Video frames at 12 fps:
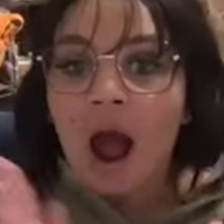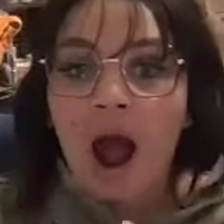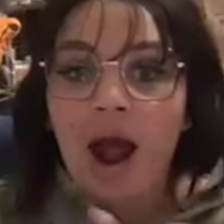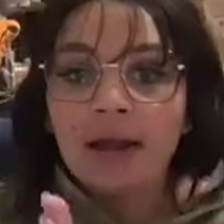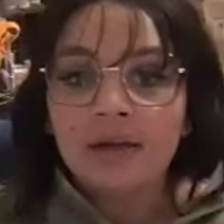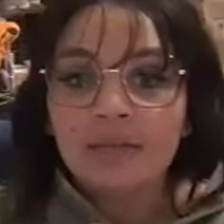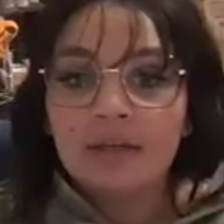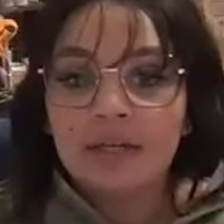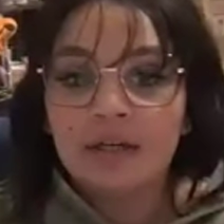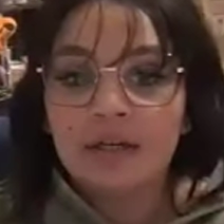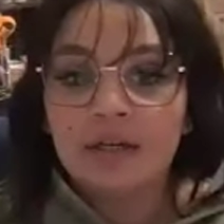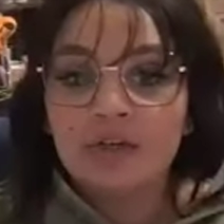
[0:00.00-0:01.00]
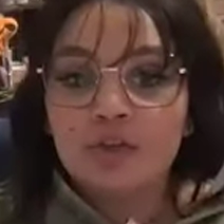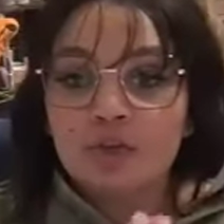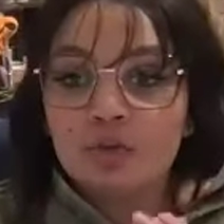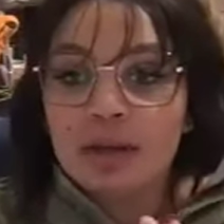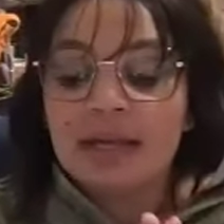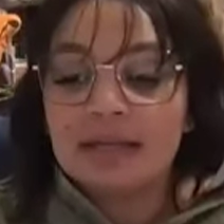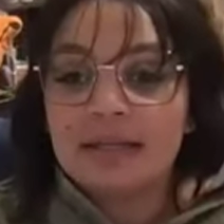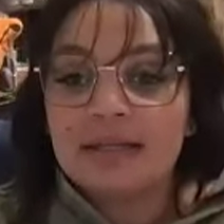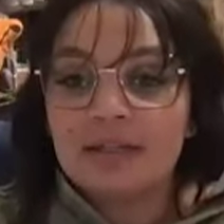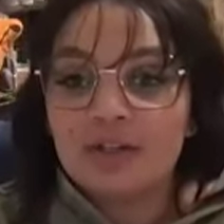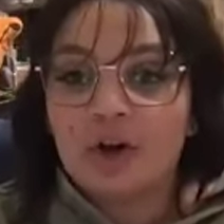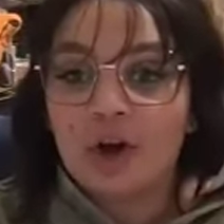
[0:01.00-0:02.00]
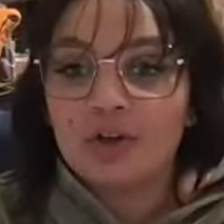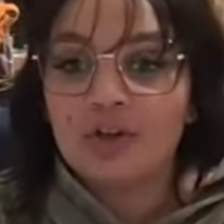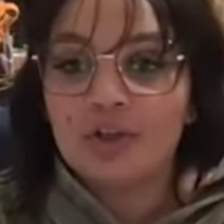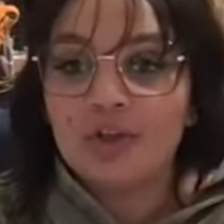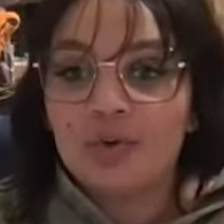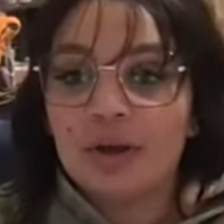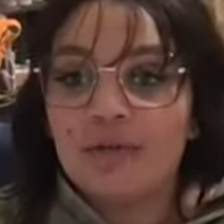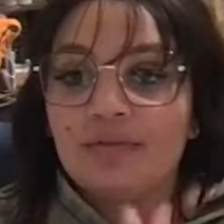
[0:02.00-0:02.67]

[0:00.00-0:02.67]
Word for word: I am here to make it easier on you.